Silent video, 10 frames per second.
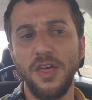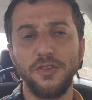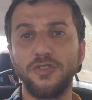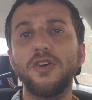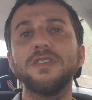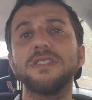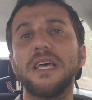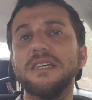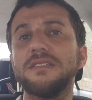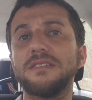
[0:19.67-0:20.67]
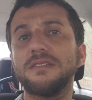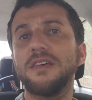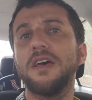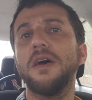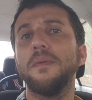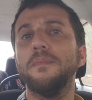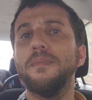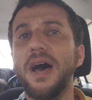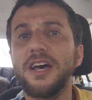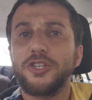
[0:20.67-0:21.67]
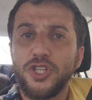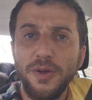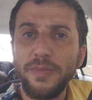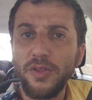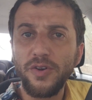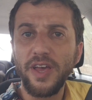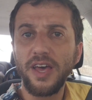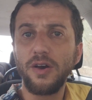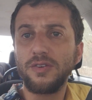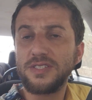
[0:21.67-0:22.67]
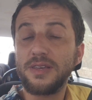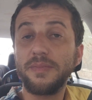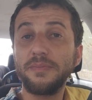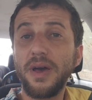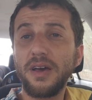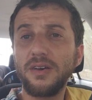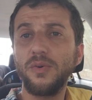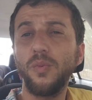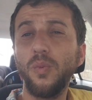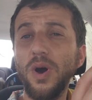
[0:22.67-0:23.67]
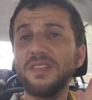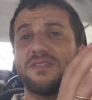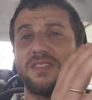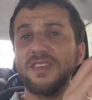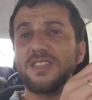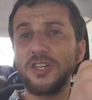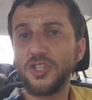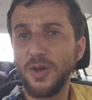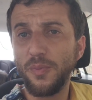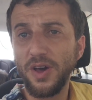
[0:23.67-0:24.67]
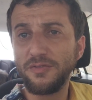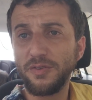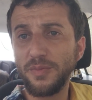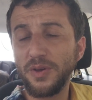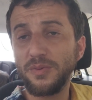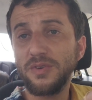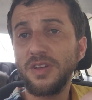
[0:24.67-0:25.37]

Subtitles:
The Torah says, Ma Hashem Elokecha rotze mimach. What does Hashem want from you?